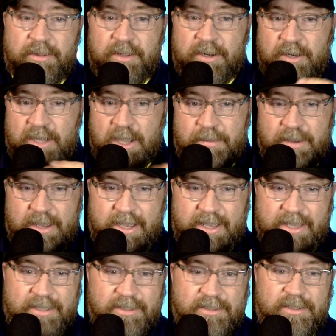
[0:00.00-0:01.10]
They're coming
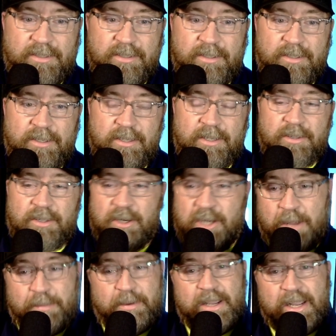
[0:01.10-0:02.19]
against they're
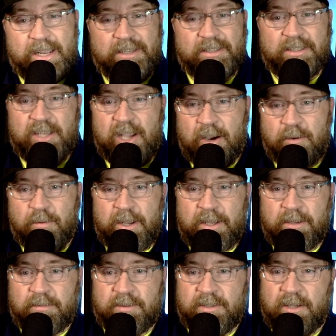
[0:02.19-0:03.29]
coming against Yahweh
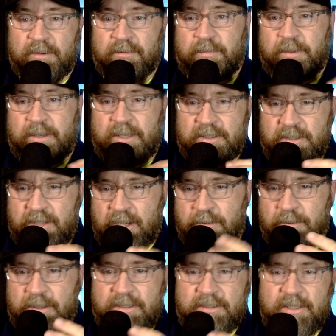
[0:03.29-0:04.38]
Himself because
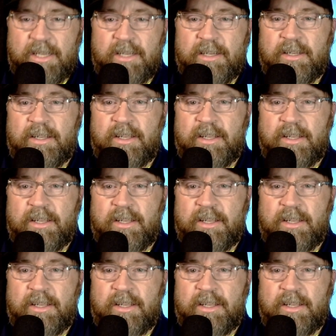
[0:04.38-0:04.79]
Yahweh said,